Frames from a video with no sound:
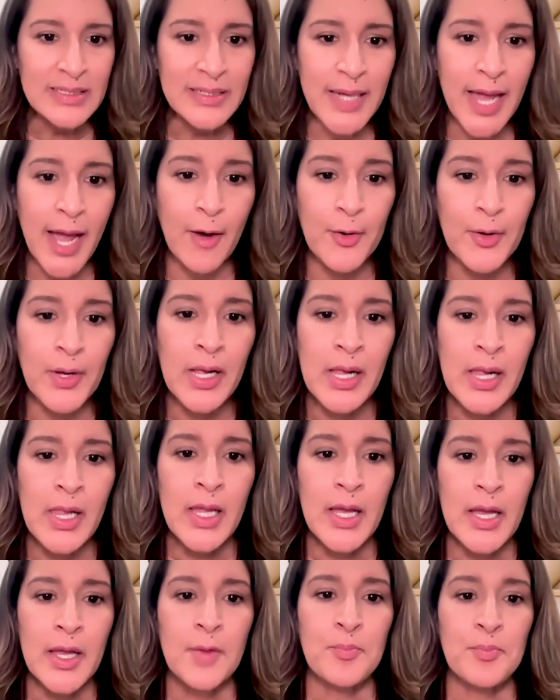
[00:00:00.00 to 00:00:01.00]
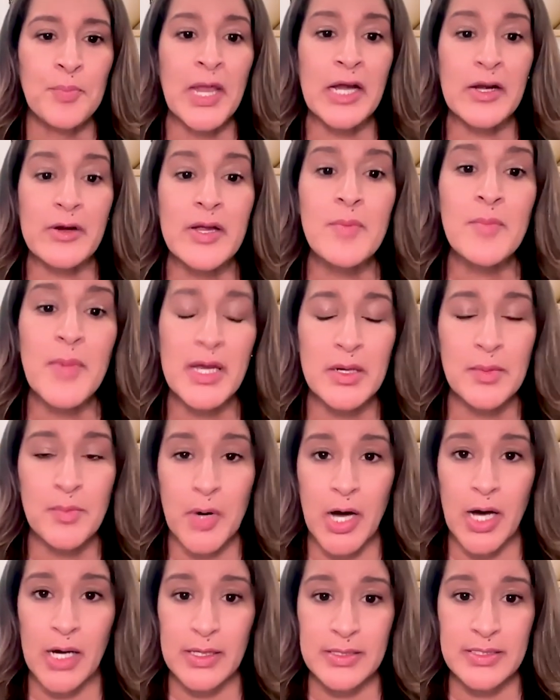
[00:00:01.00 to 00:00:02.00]
Now,
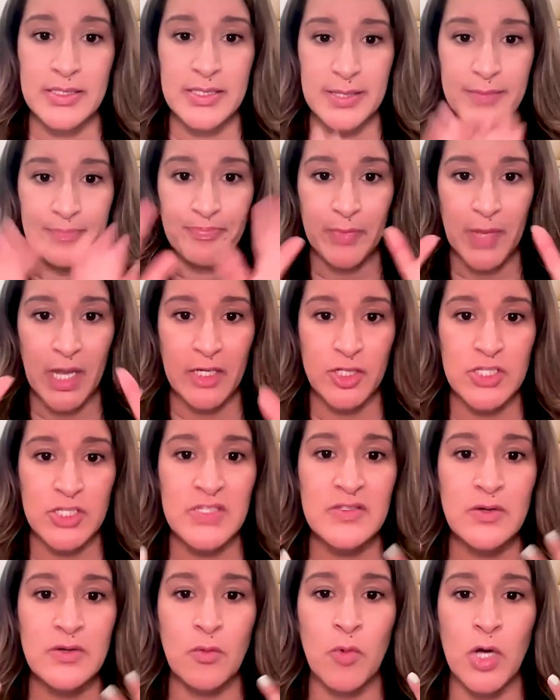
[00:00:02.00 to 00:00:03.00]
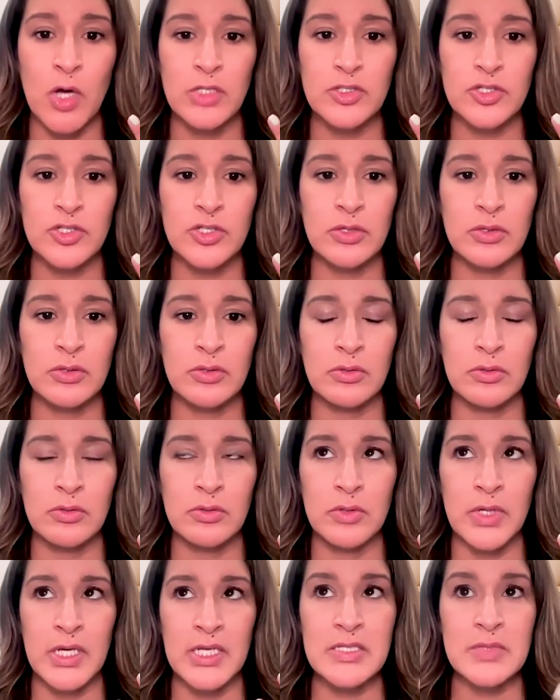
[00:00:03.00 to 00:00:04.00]
perimenopause, I just want
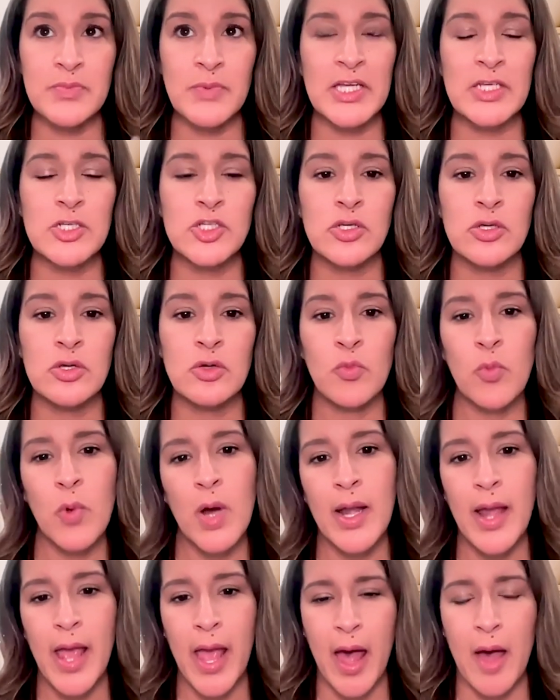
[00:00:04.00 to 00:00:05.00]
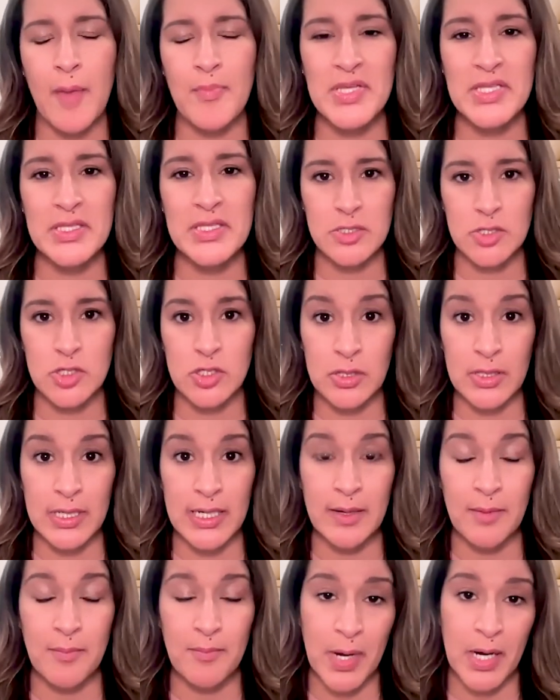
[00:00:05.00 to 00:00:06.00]
to explain to you what happens
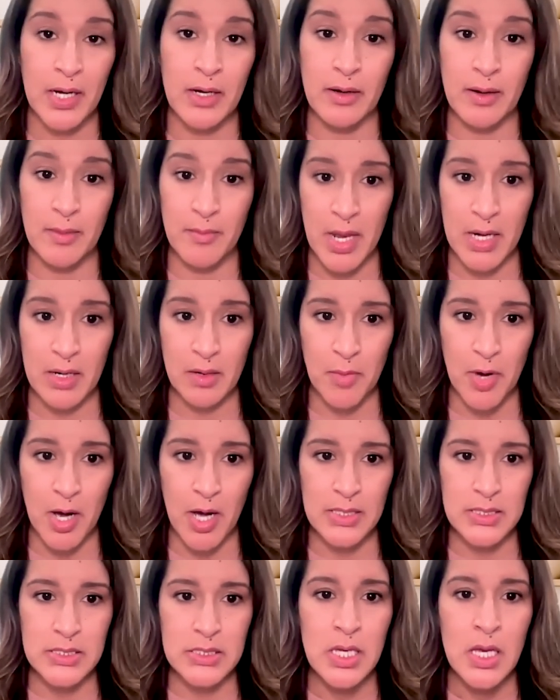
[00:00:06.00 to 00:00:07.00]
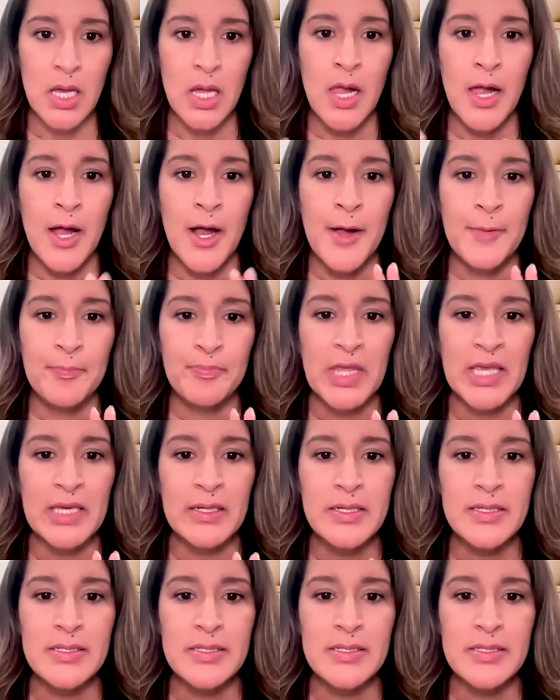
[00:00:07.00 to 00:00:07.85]
during perimenopause. It